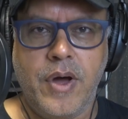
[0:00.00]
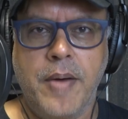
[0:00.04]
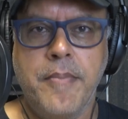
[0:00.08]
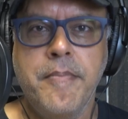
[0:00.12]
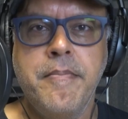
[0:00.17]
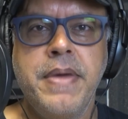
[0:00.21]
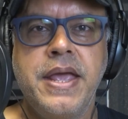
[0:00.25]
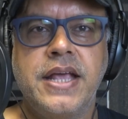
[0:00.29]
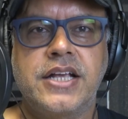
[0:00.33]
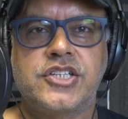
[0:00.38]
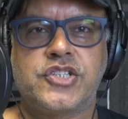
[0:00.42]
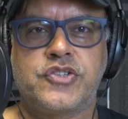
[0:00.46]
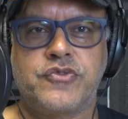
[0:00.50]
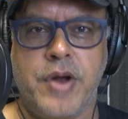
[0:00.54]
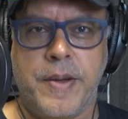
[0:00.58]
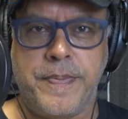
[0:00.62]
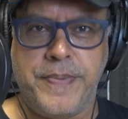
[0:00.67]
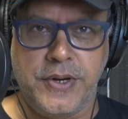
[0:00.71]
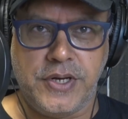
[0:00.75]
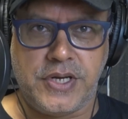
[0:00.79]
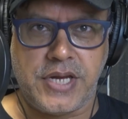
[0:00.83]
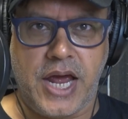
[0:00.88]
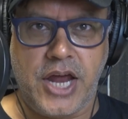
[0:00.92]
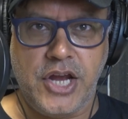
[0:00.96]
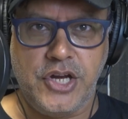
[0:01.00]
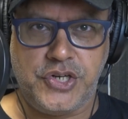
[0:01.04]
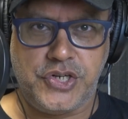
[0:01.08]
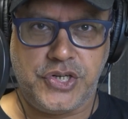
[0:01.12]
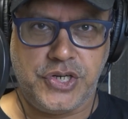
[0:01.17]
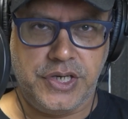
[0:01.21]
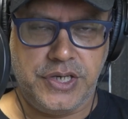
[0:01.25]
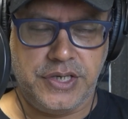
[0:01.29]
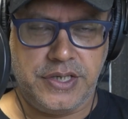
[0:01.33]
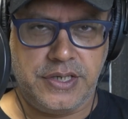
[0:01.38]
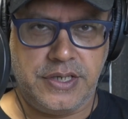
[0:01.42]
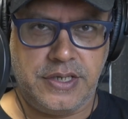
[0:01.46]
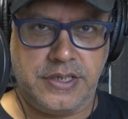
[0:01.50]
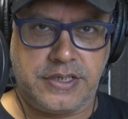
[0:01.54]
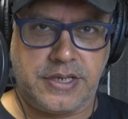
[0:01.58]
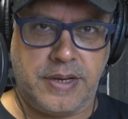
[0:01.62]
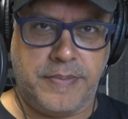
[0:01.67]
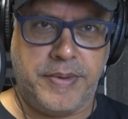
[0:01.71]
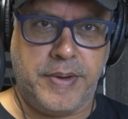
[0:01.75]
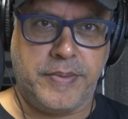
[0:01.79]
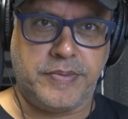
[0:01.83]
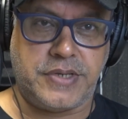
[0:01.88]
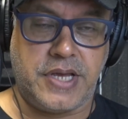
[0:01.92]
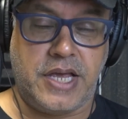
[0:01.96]
mixed reputation. Some
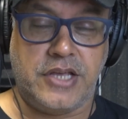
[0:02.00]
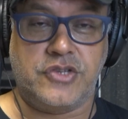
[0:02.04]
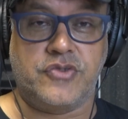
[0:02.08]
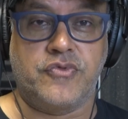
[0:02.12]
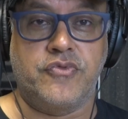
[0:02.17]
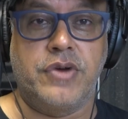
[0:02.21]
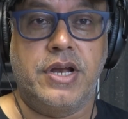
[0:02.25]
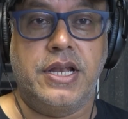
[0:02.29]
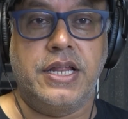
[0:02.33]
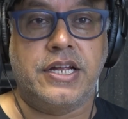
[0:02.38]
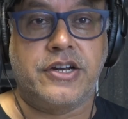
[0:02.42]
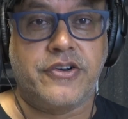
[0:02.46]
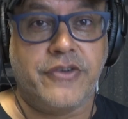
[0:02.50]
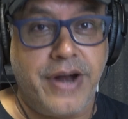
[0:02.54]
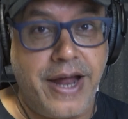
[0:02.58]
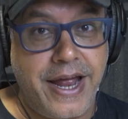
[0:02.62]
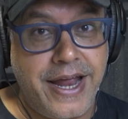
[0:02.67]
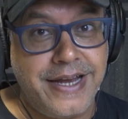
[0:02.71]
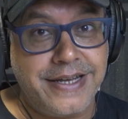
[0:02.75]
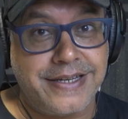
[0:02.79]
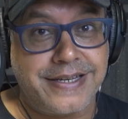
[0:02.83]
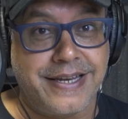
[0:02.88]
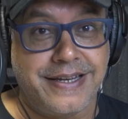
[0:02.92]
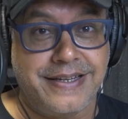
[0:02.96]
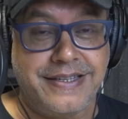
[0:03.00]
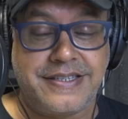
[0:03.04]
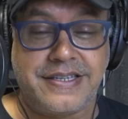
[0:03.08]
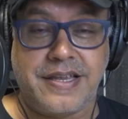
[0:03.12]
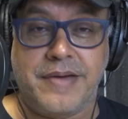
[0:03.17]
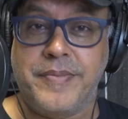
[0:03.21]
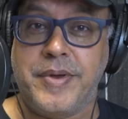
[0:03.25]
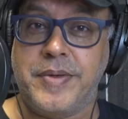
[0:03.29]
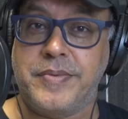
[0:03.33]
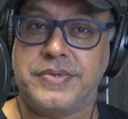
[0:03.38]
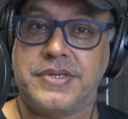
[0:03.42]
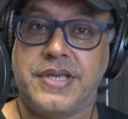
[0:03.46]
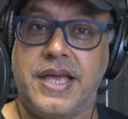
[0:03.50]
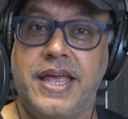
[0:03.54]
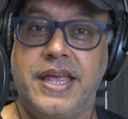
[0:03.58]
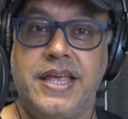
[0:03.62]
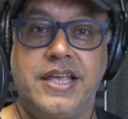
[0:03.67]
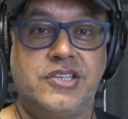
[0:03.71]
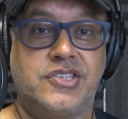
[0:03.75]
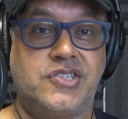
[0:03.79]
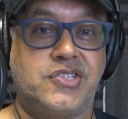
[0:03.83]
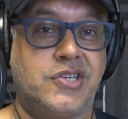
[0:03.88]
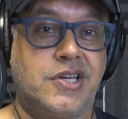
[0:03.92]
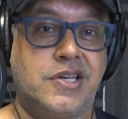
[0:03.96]
people say it's really great and some people say
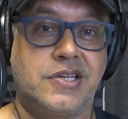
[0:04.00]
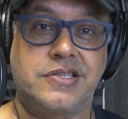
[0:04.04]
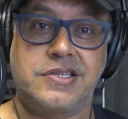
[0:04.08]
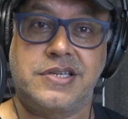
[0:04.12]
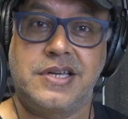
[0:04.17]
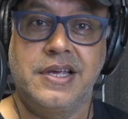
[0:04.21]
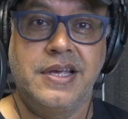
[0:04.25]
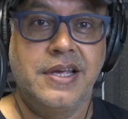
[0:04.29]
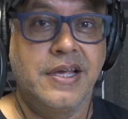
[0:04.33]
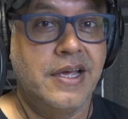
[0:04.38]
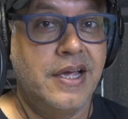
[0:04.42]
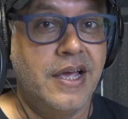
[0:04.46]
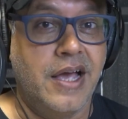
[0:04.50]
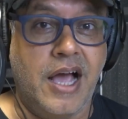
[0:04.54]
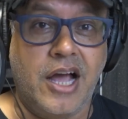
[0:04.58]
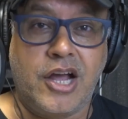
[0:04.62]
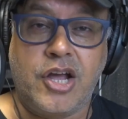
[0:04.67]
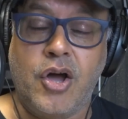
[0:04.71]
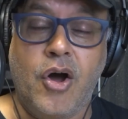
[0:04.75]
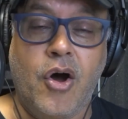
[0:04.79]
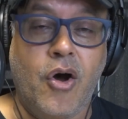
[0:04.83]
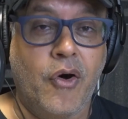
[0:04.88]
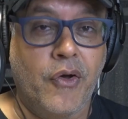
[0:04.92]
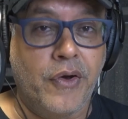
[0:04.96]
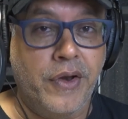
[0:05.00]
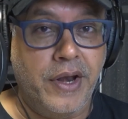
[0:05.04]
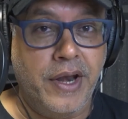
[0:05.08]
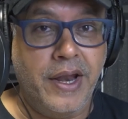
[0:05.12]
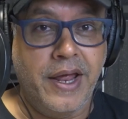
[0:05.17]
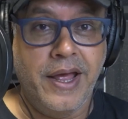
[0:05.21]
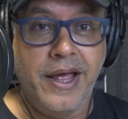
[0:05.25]
it's just a con.